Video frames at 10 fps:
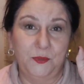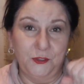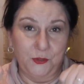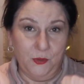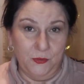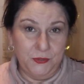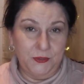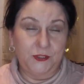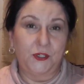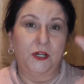when you're in the grocery
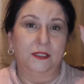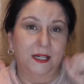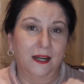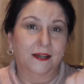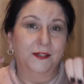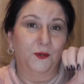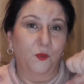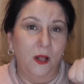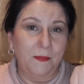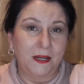store or Target or
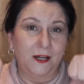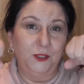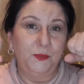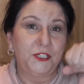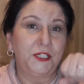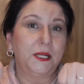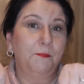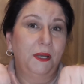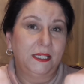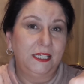Walmart, are you pushing a
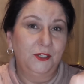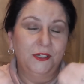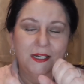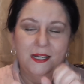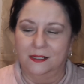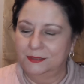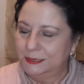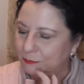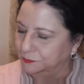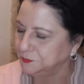buggy or a
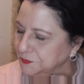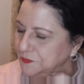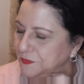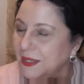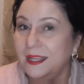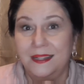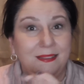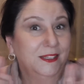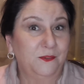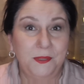cart?
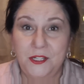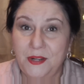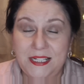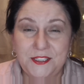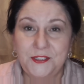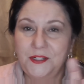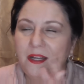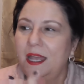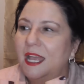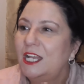Leave me your answer.
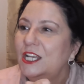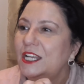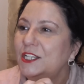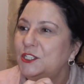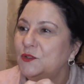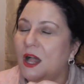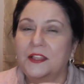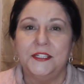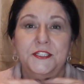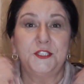Do you
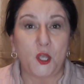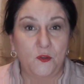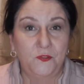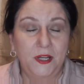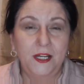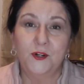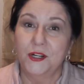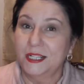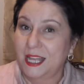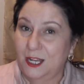call it a sofa
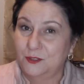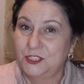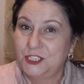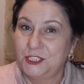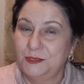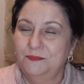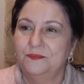or a couch?